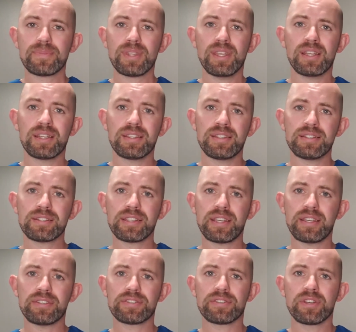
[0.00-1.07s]
And in this
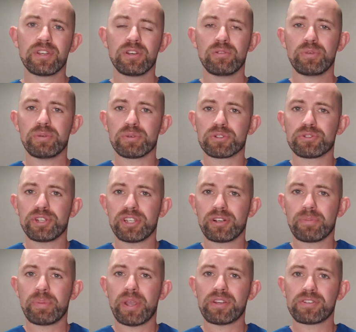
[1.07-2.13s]
case, we were treating
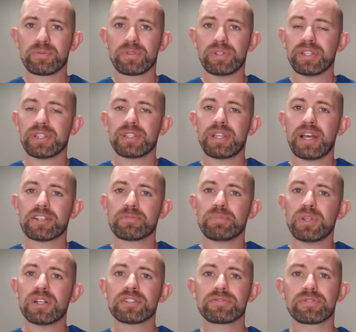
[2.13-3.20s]
our patients with lid and lash
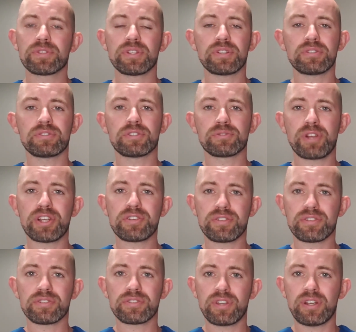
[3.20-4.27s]
plus for the duration of
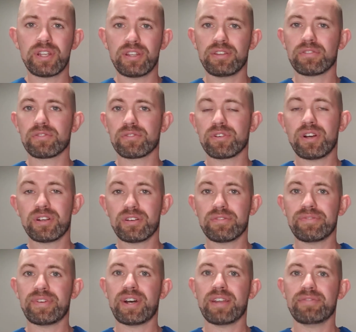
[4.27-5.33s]
the study, or
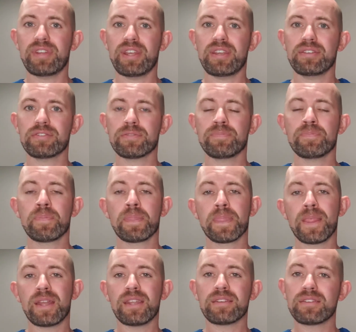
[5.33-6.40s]
105 days,
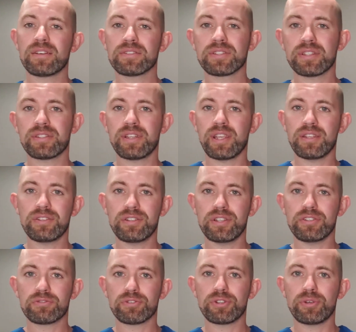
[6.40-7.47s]
and it does contain tea
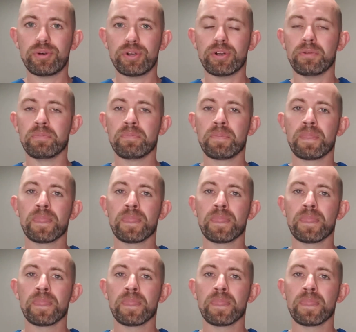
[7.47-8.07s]
tree oil.